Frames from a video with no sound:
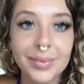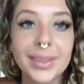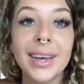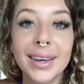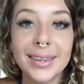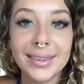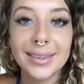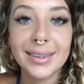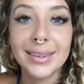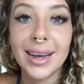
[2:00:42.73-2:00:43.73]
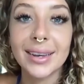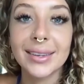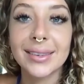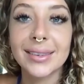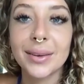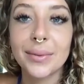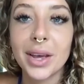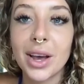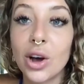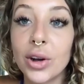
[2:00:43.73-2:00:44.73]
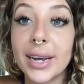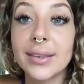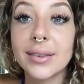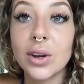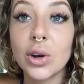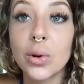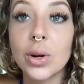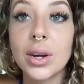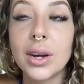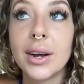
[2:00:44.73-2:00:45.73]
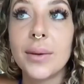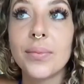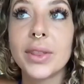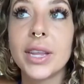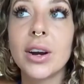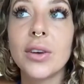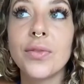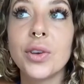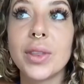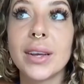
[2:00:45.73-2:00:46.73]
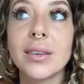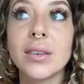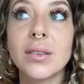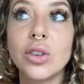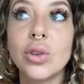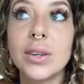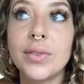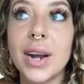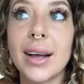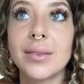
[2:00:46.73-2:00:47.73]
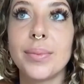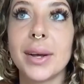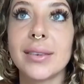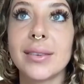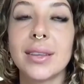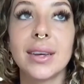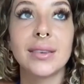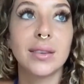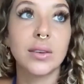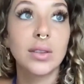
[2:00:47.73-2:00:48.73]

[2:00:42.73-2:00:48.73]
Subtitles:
Yes, yes. Okay, so there are a few things. There's two different aspects to this.